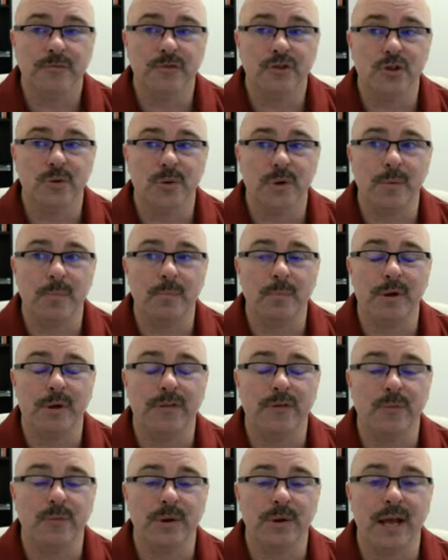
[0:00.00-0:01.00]
to it.
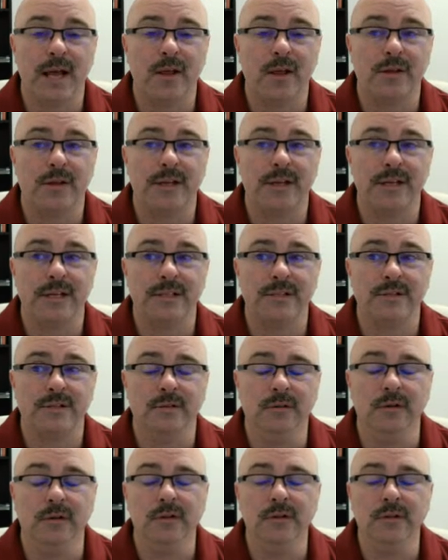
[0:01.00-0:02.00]
But the reality
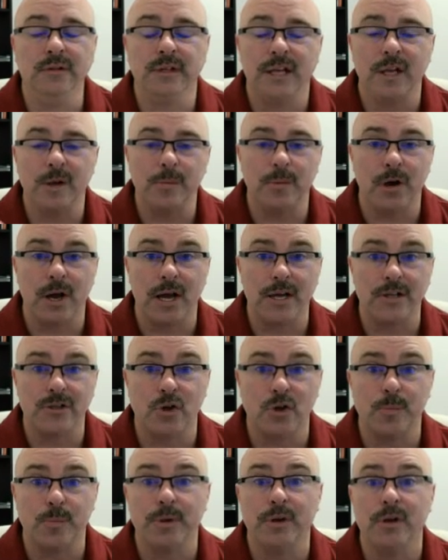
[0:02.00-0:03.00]
is, keep your eyes
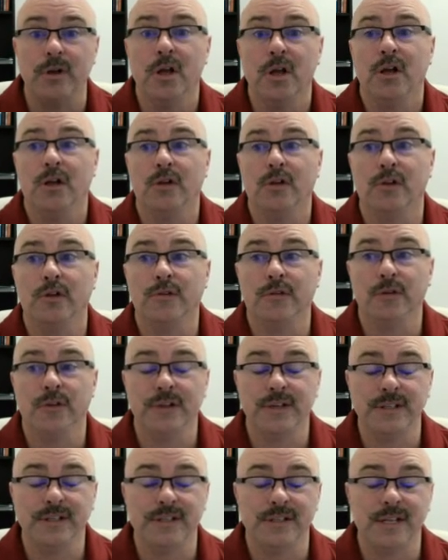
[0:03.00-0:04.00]
open, look for
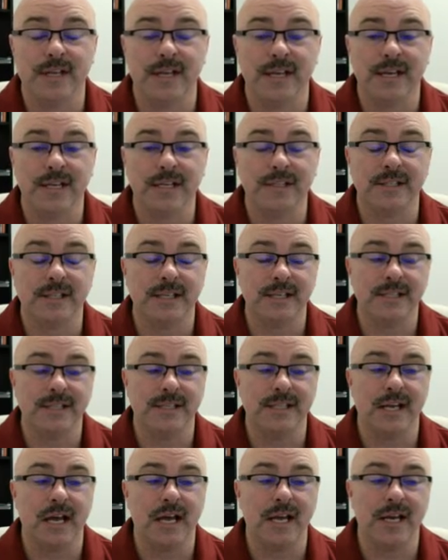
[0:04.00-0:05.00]
these things
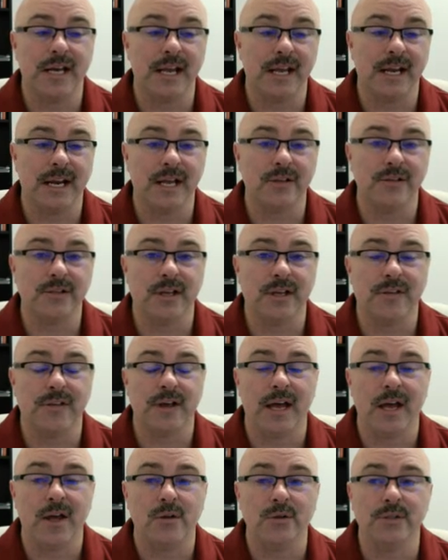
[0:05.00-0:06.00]
inside and outside the
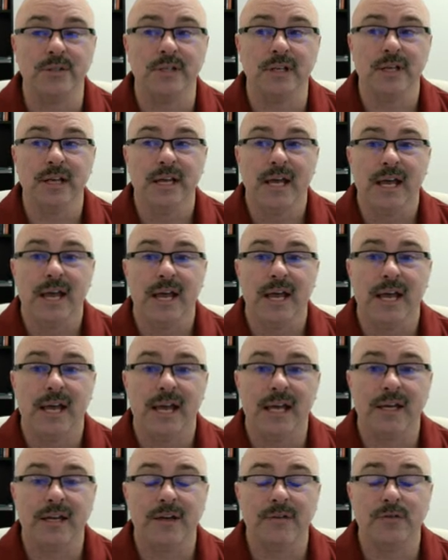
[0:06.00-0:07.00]
house.
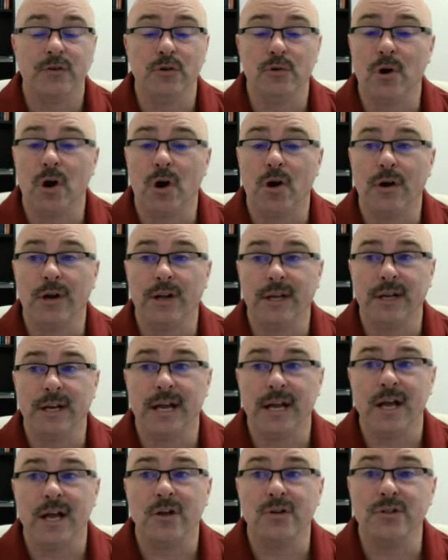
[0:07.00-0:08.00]
And if you're already in a
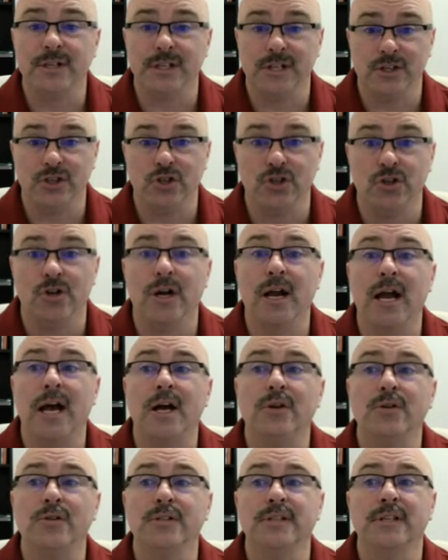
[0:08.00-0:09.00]
house, it's your
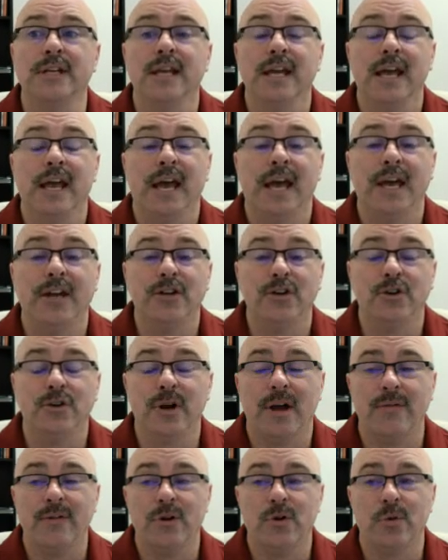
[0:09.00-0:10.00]
house, and you're
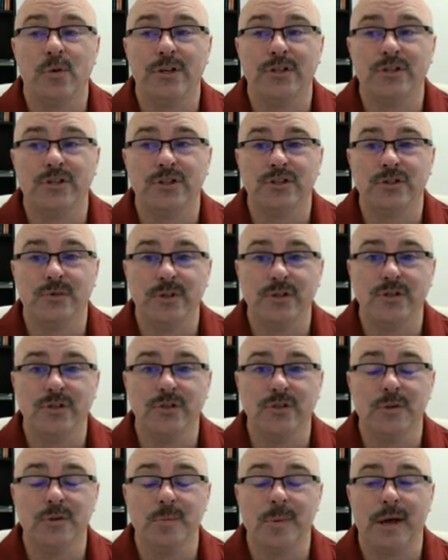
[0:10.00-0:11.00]
having questions or
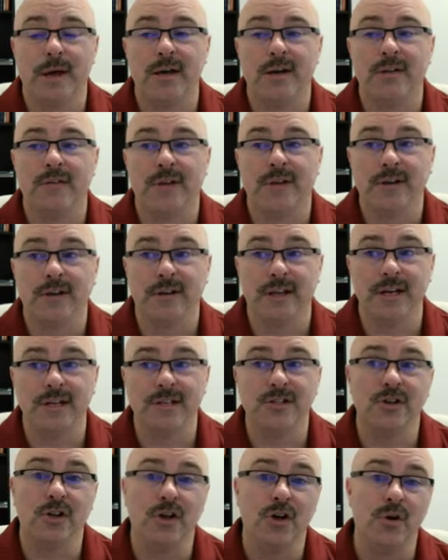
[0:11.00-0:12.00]
issues about it, then let
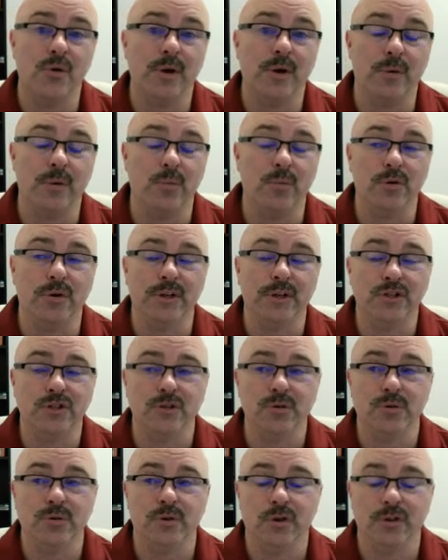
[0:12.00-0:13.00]
us know and we'll get
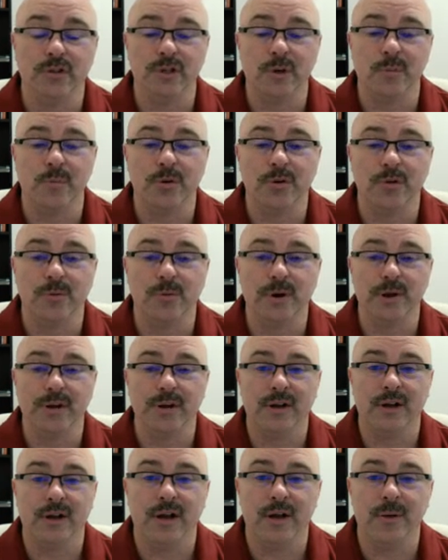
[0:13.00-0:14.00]
you hooked up with the
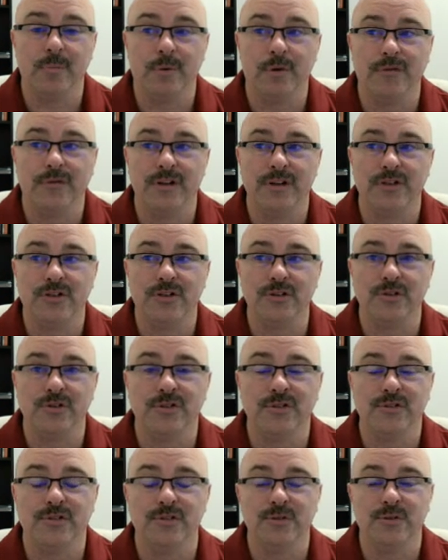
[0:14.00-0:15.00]
right
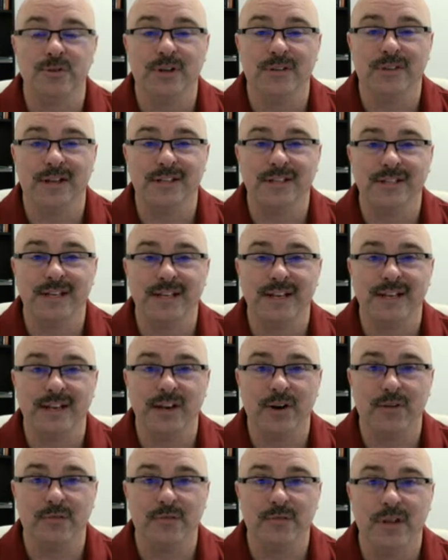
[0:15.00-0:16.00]
professionals to get that taken
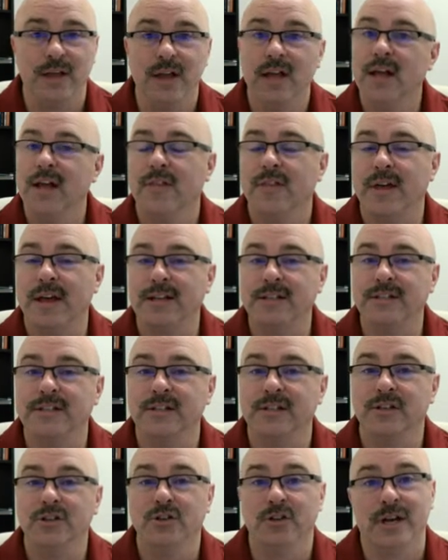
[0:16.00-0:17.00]
care of.
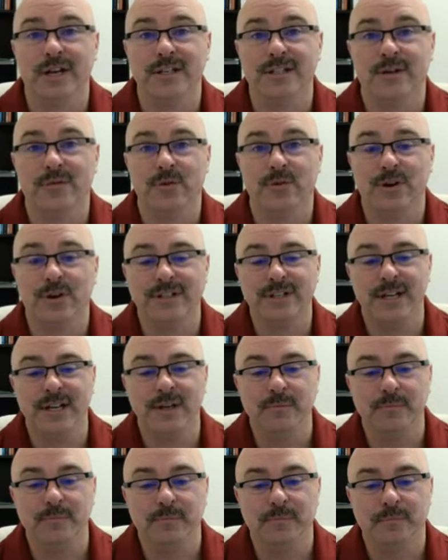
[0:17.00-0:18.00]
Thanks. You guys have a great day.